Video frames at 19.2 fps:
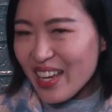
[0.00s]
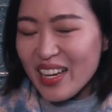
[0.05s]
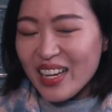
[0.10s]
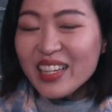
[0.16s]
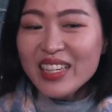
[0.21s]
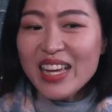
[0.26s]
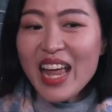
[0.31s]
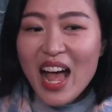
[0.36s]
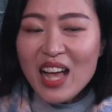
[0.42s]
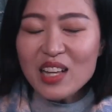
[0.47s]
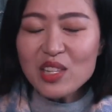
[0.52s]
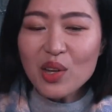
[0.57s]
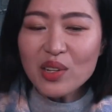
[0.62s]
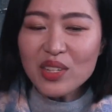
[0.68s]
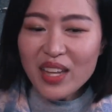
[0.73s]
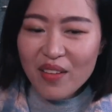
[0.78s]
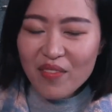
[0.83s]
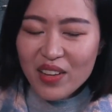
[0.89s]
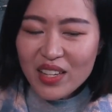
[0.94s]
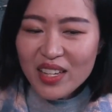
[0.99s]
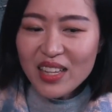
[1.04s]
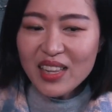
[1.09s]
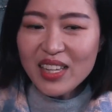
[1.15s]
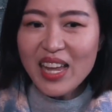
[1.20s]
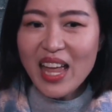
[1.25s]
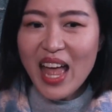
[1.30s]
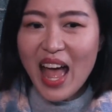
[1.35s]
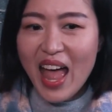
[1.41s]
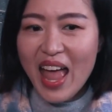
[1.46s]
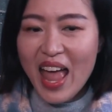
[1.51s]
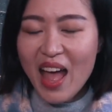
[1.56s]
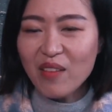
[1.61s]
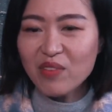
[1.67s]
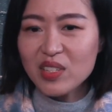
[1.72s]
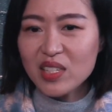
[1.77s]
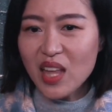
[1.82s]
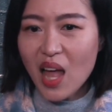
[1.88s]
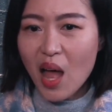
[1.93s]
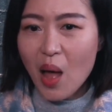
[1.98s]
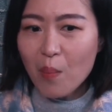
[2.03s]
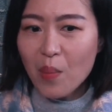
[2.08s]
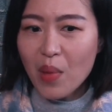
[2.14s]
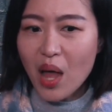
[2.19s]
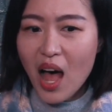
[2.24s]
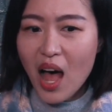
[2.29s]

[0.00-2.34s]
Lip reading: Yeah, so definitely I have some